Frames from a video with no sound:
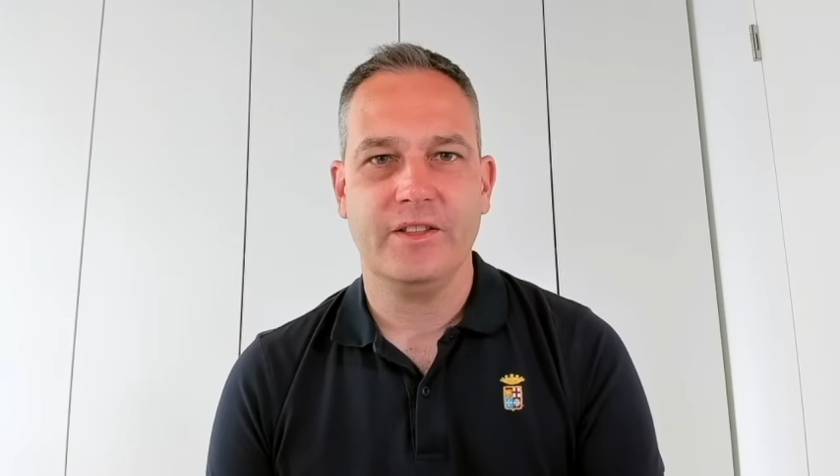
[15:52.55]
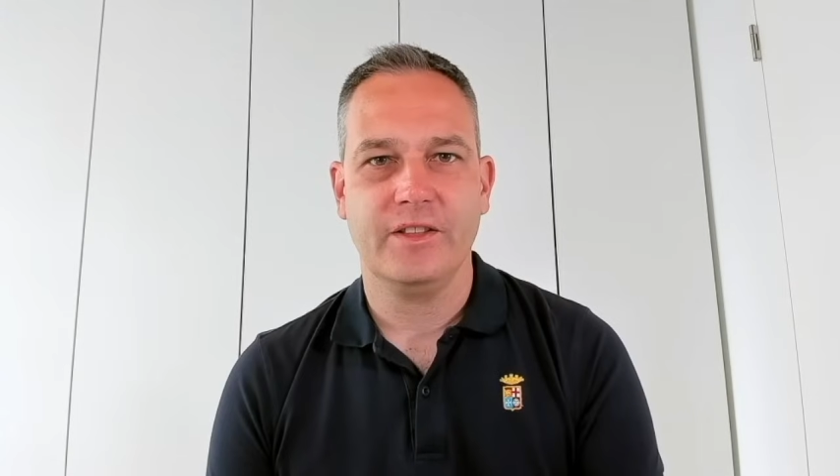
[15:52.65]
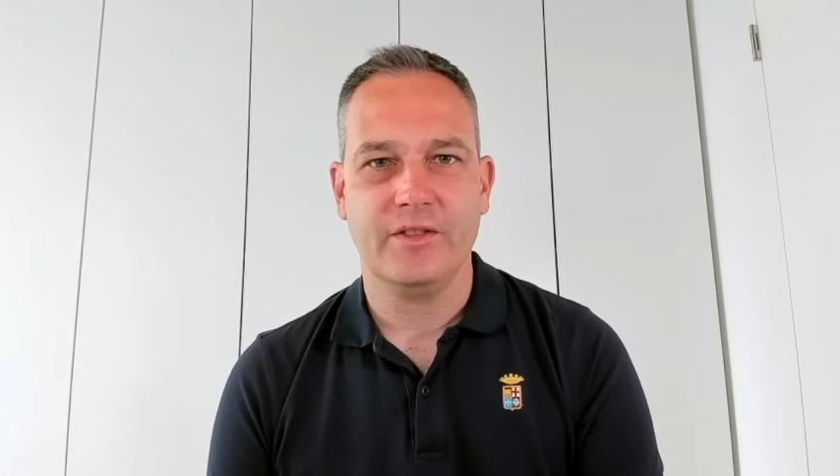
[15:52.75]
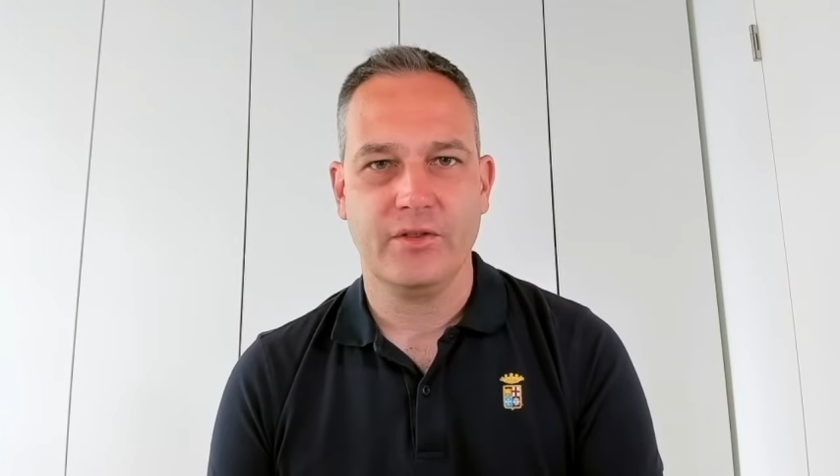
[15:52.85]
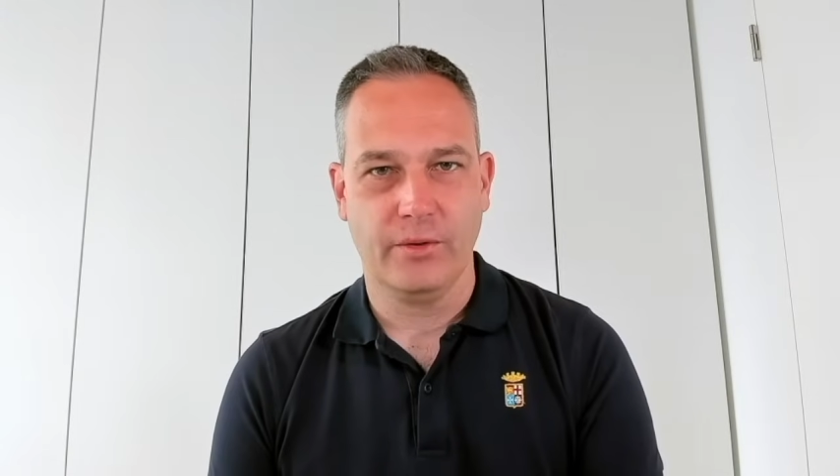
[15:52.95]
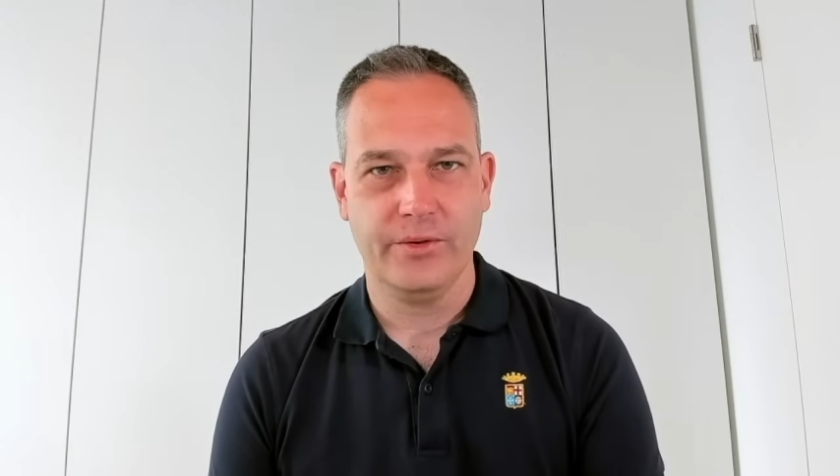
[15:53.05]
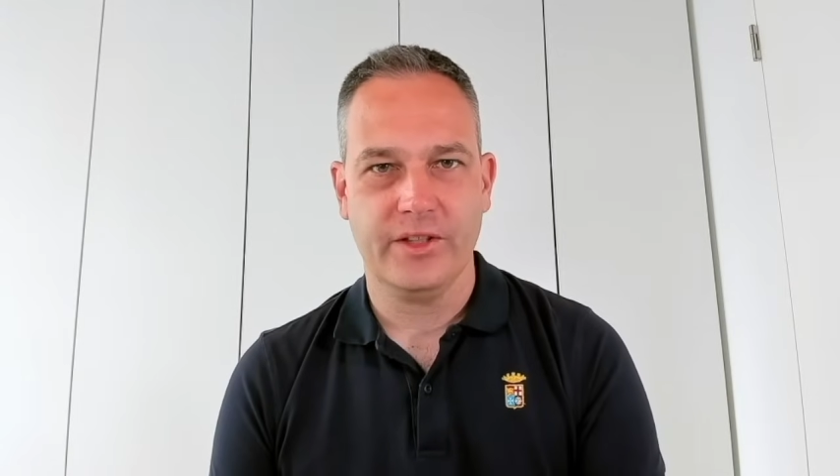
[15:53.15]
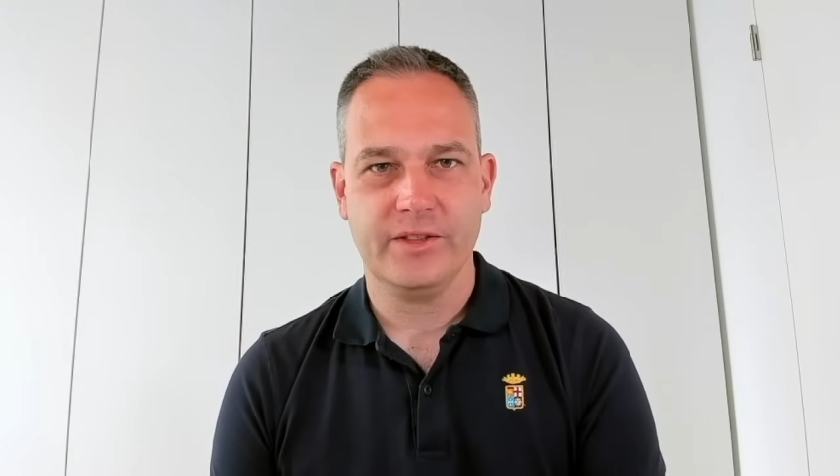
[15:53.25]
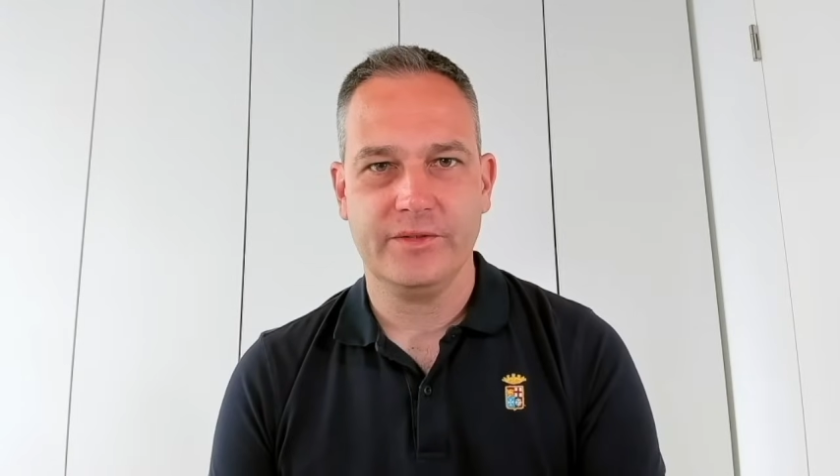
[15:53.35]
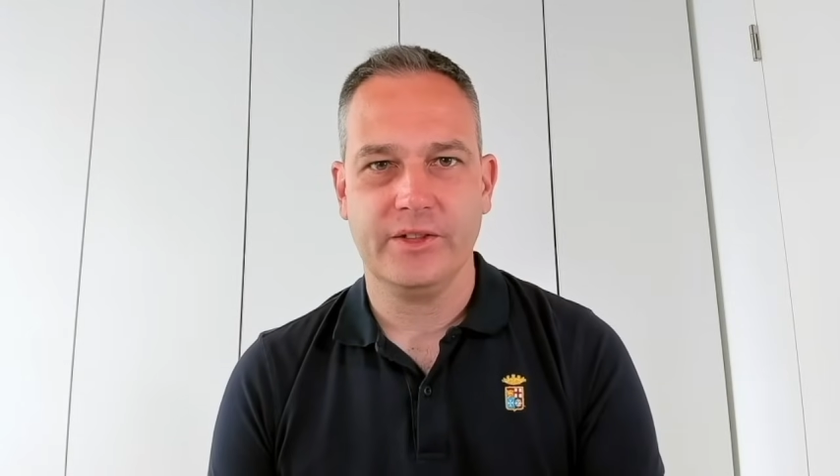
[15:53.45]
and sought
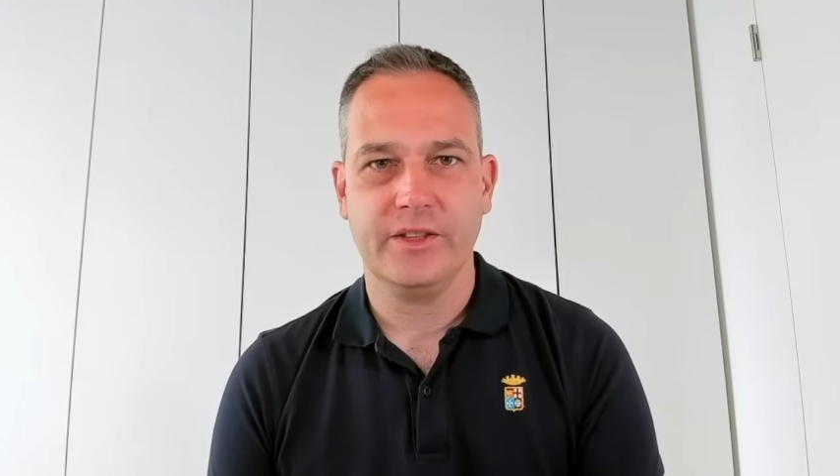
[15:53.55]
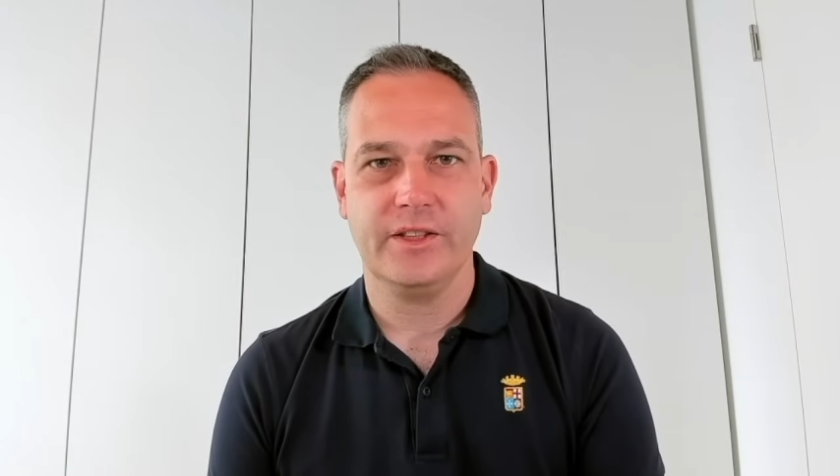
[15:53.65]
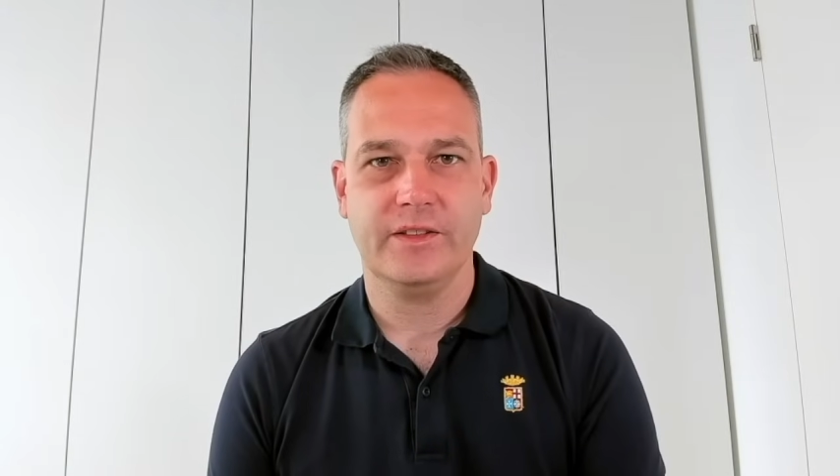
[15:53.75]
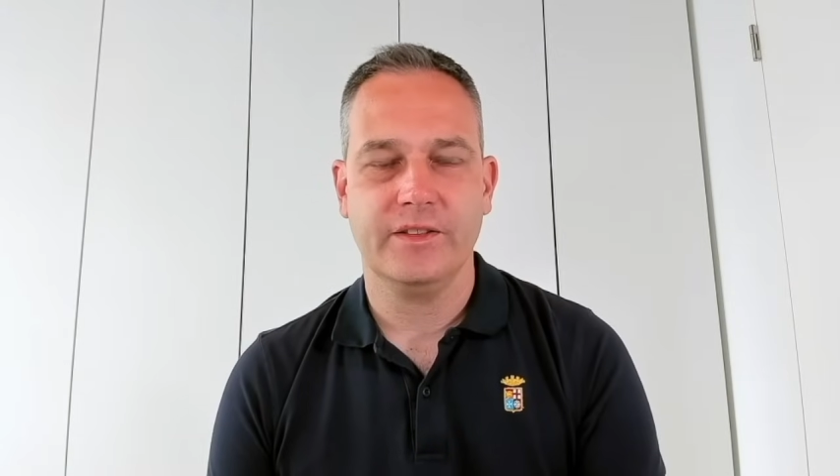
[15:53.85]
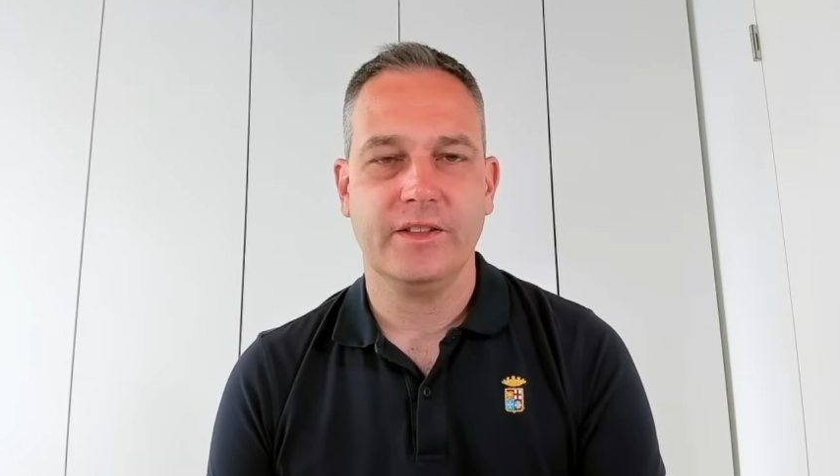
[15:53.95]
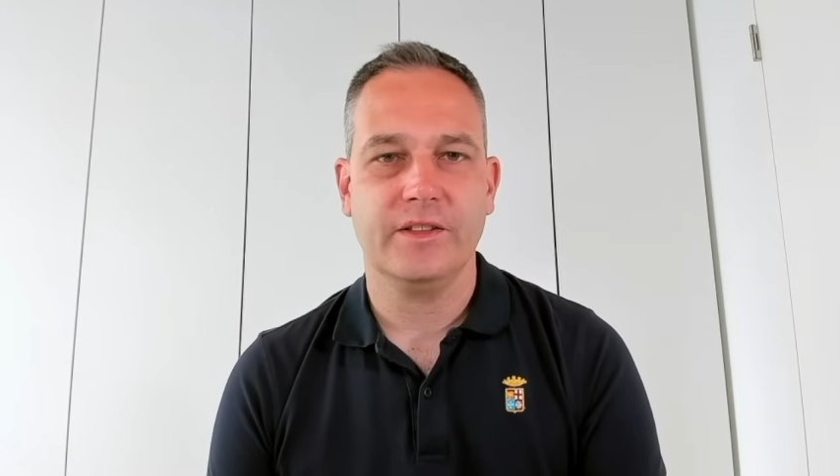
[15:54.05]
after than